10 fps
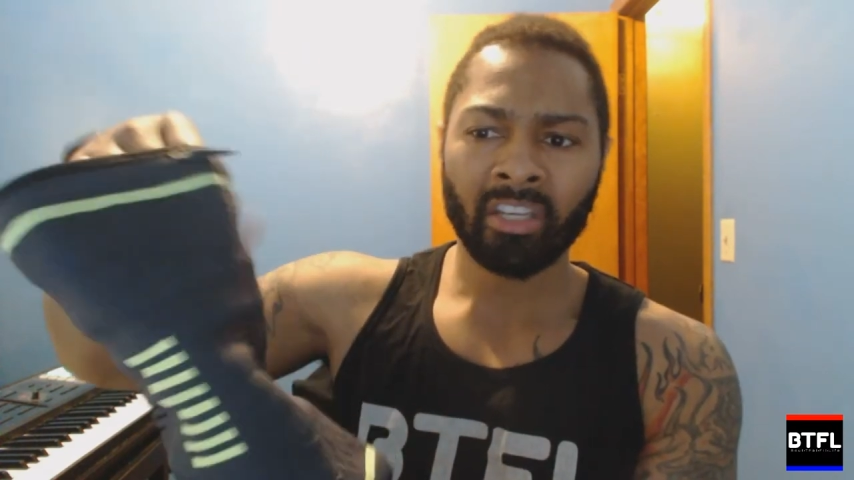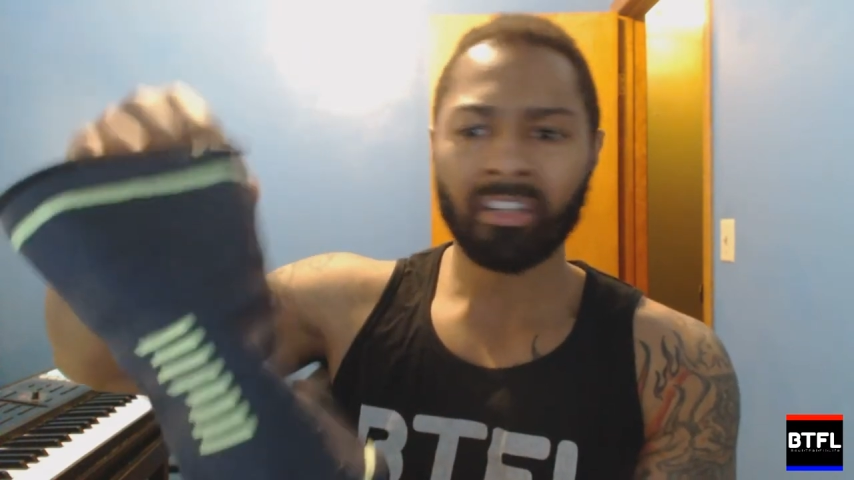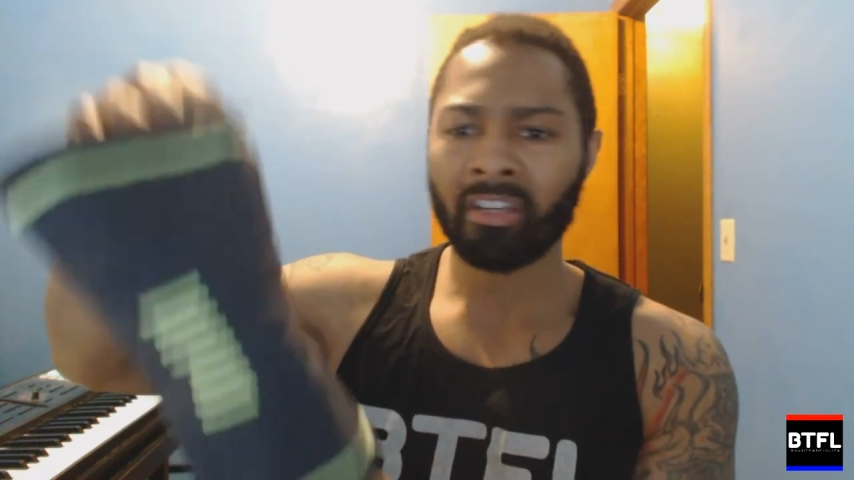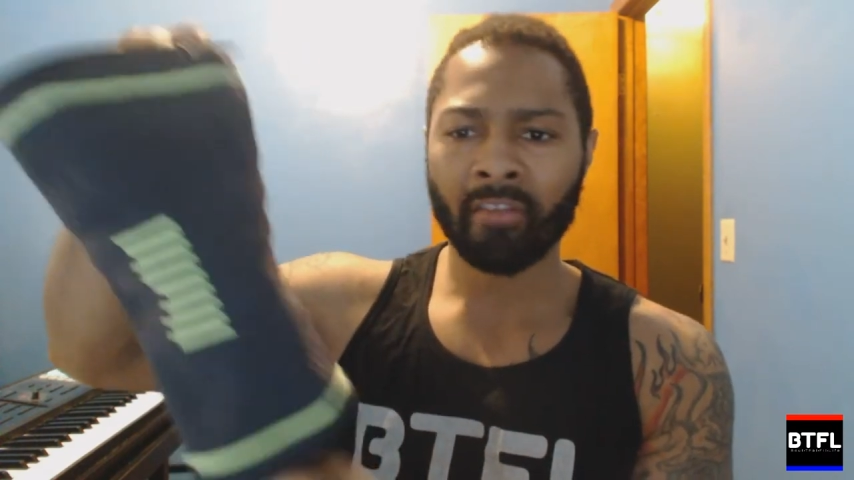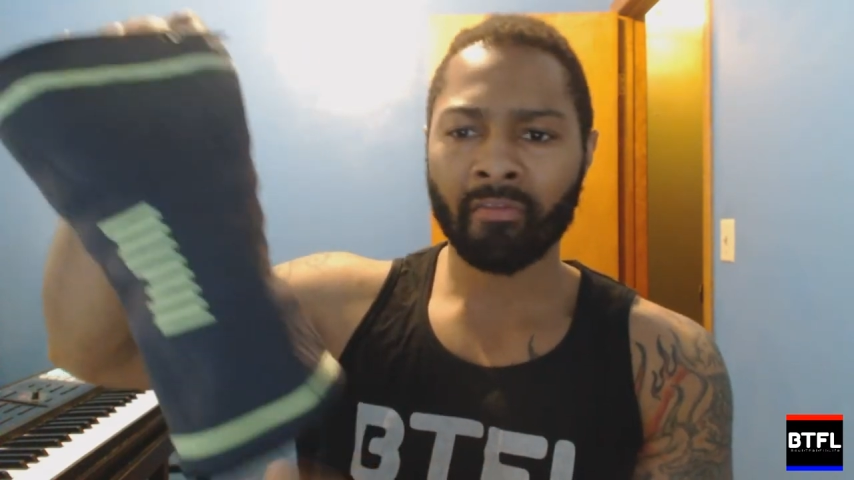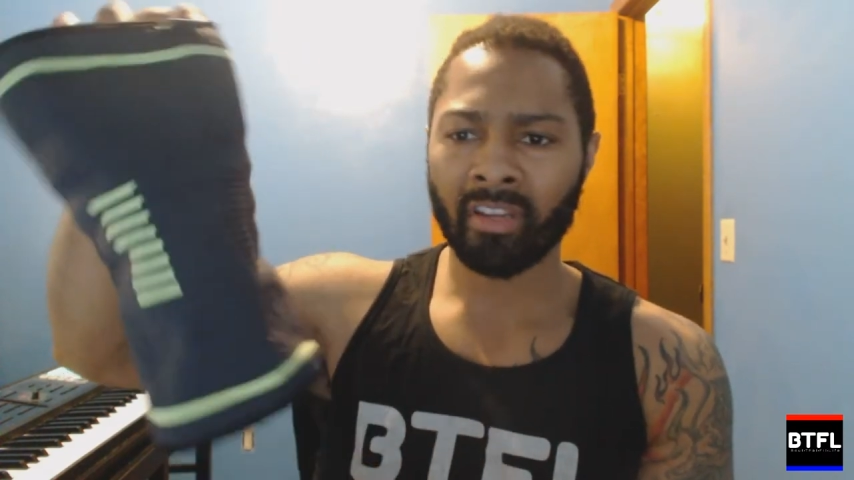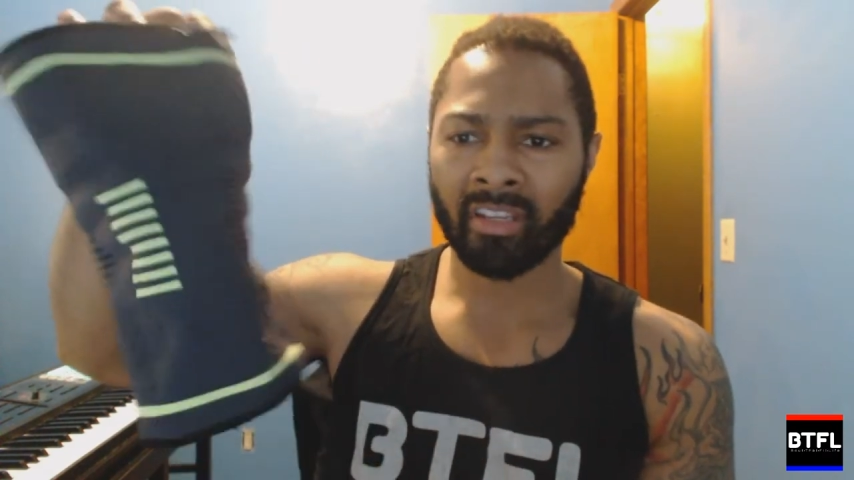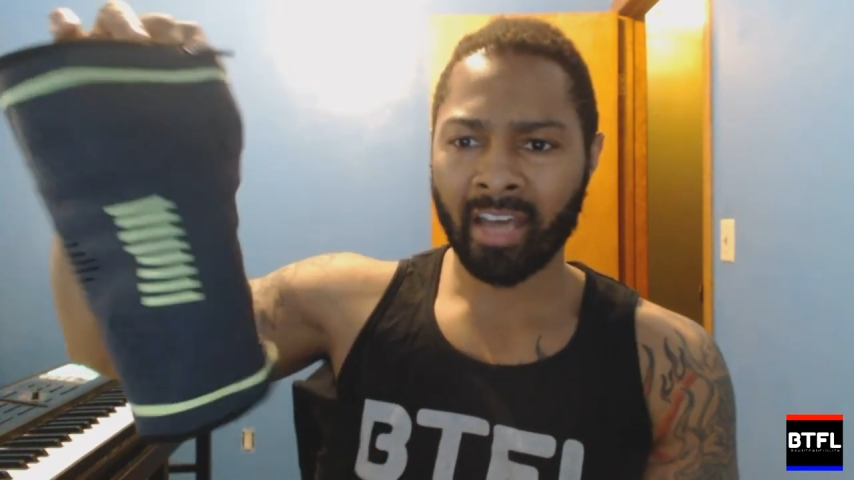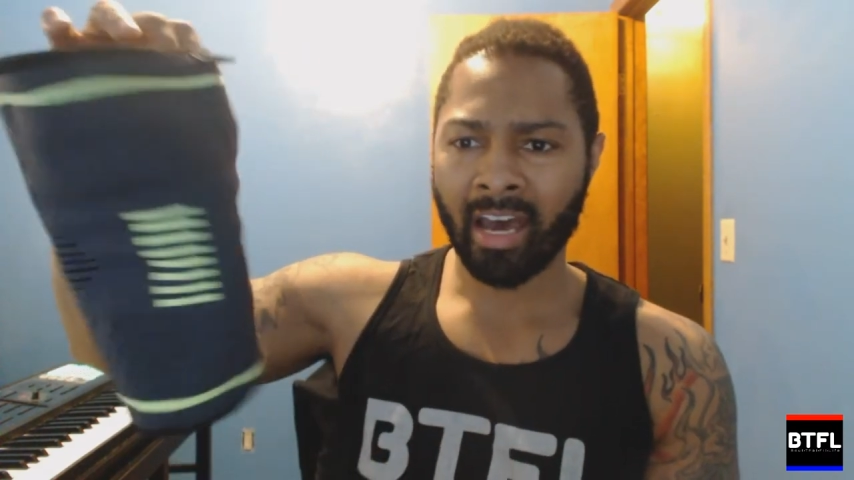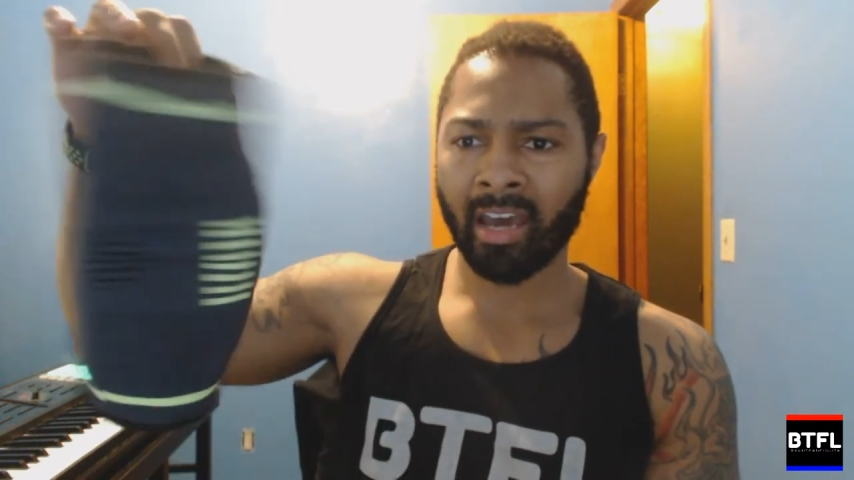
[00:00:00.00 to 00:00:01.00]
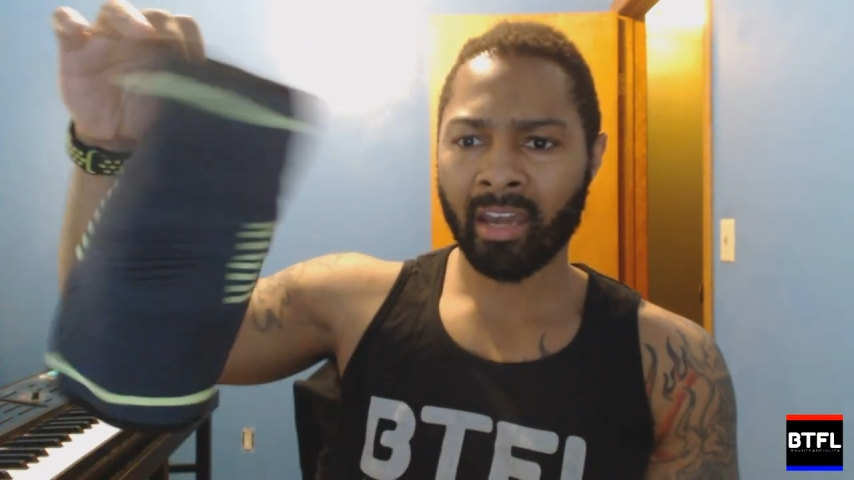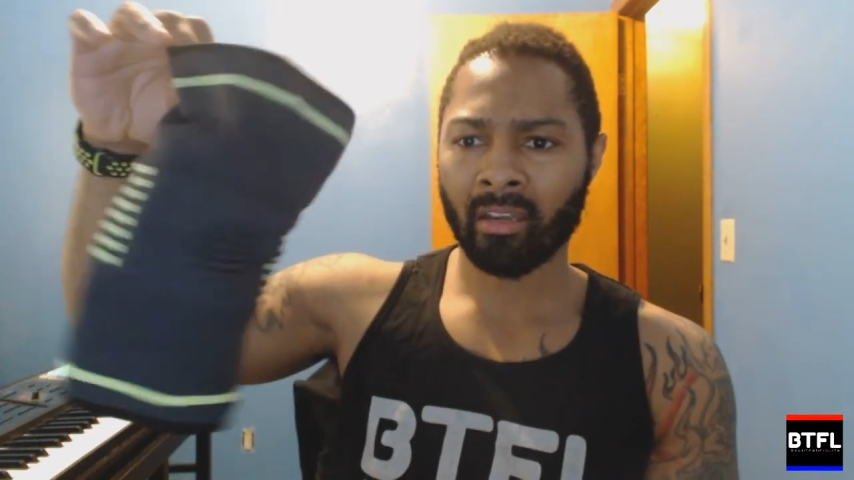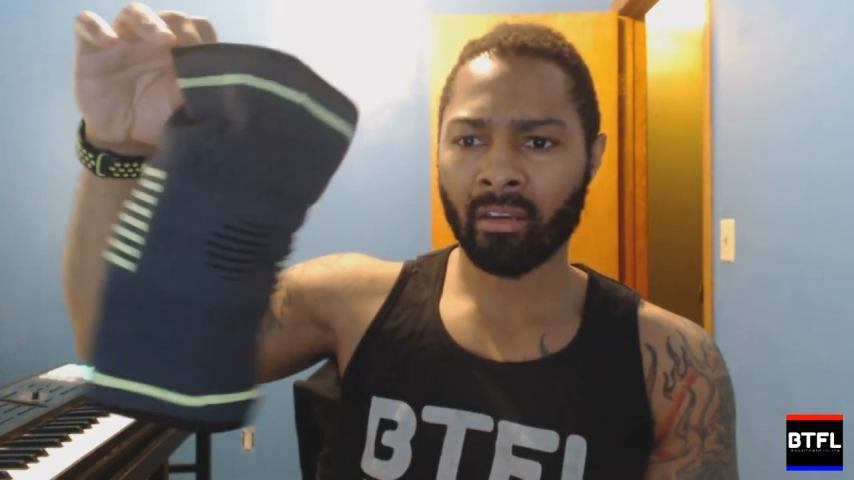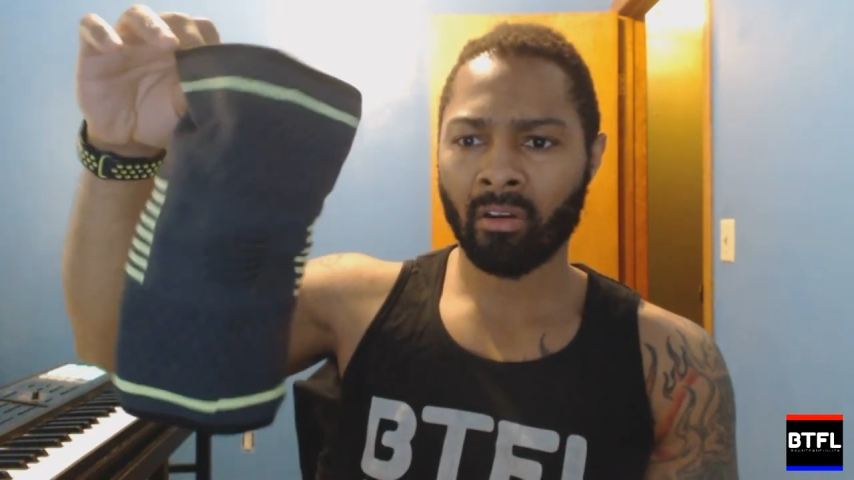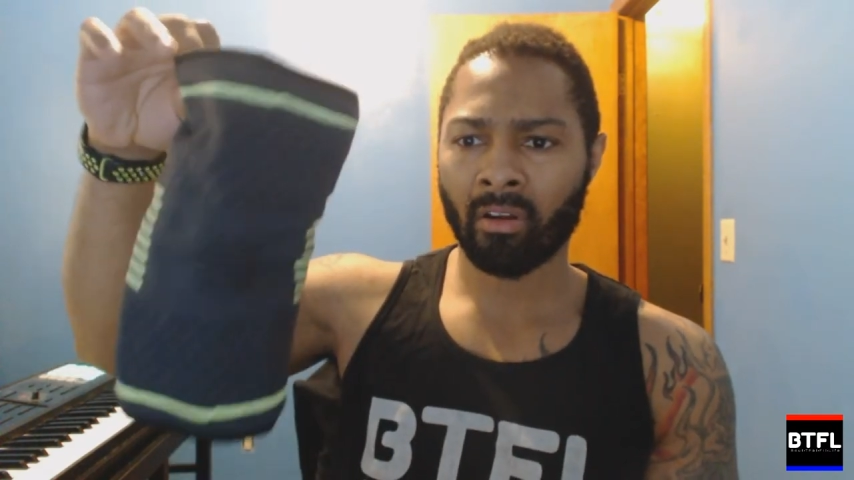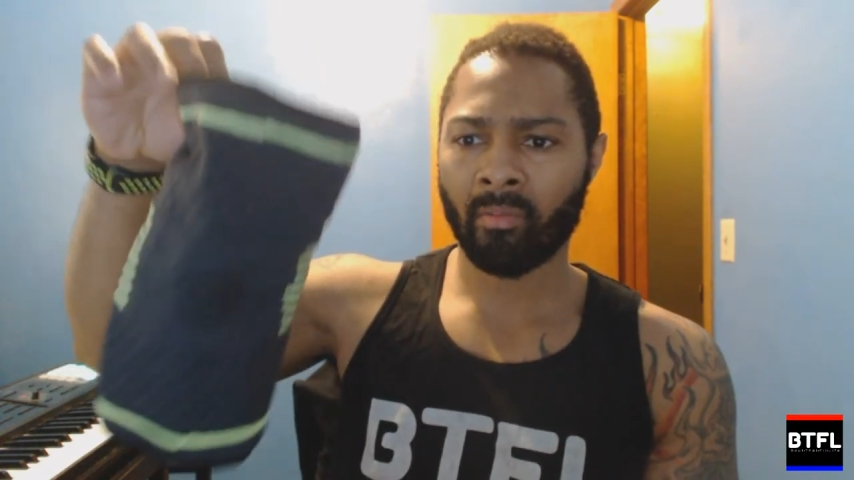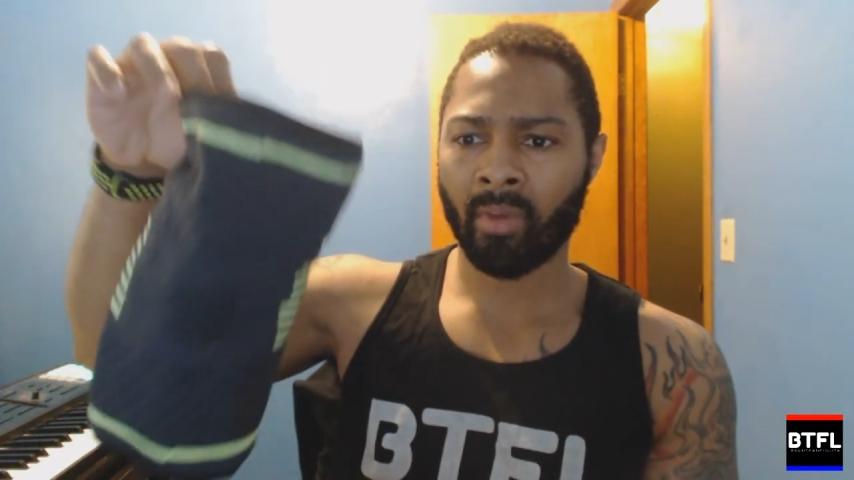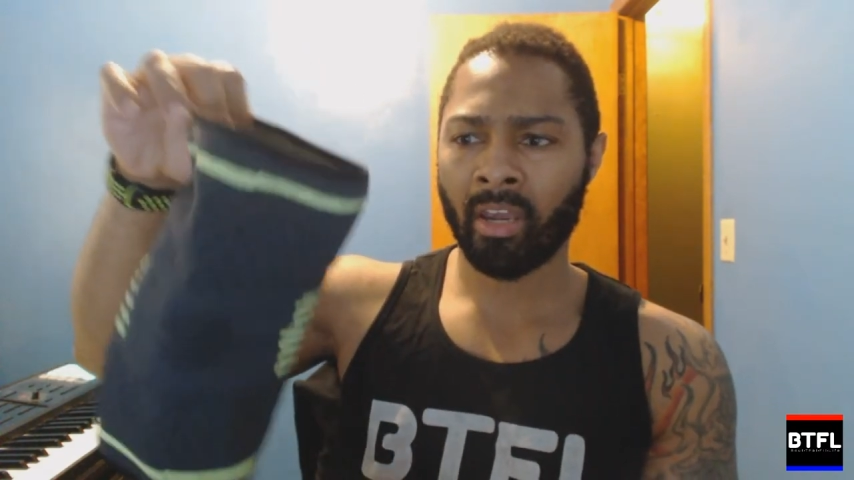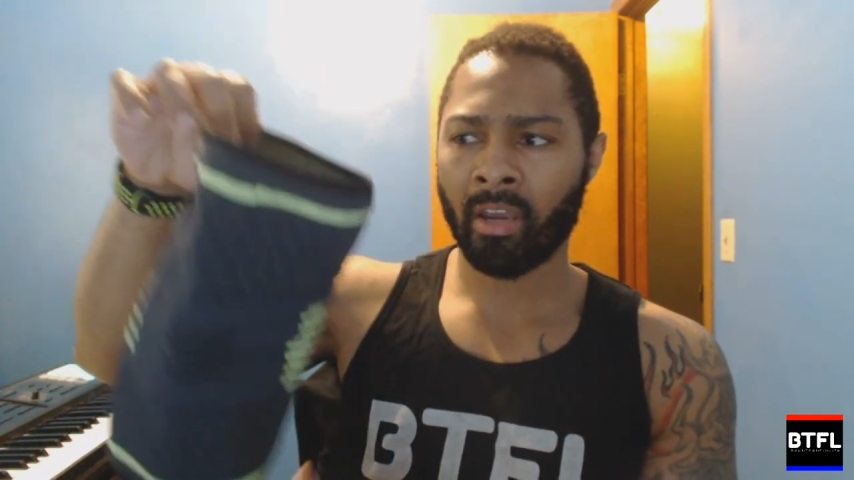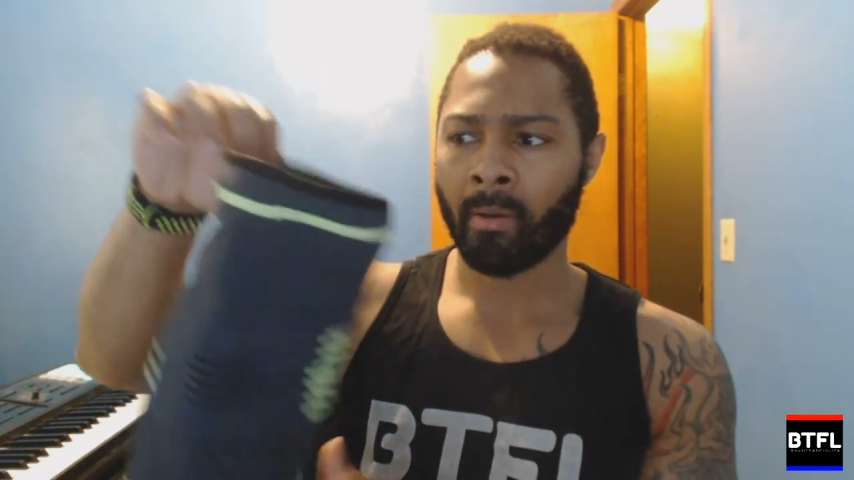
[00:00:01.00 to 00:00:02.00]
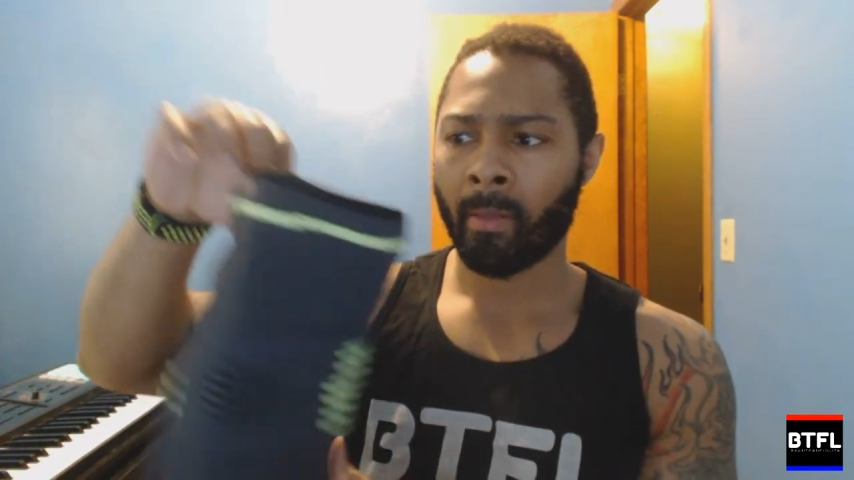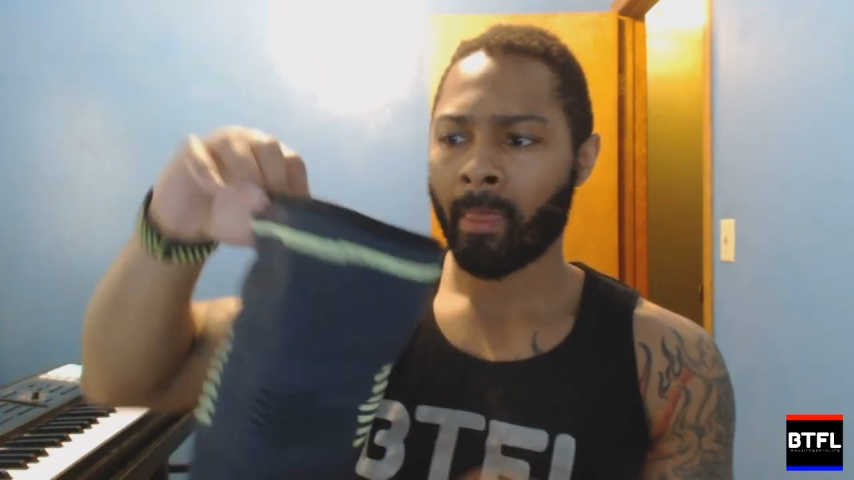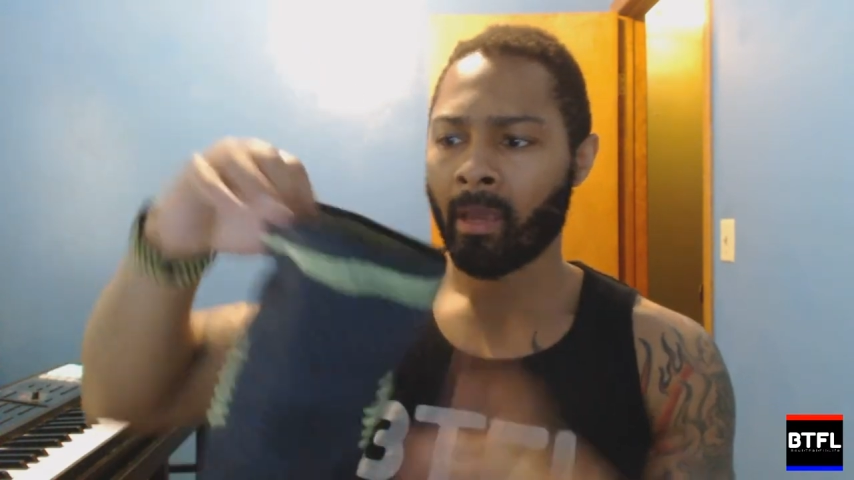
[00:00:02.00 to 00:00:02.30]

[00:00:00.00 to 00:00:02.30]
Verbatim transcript: Just a different design, you know what I mean?